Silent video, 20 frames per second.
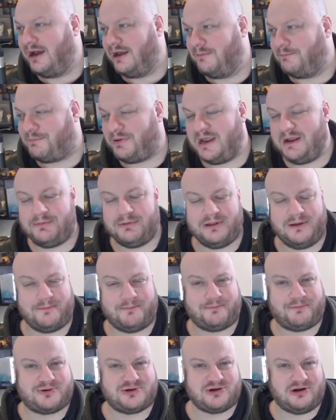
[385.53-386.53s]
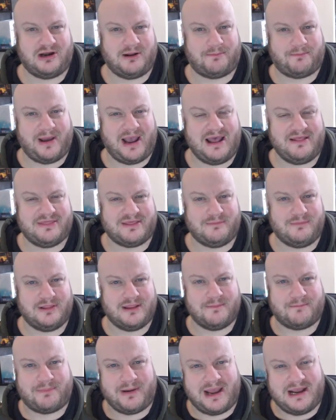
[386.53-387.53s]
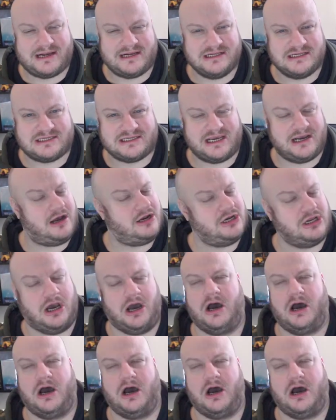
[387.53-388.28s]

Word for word: and people are trying to pat them on the back and say, oh,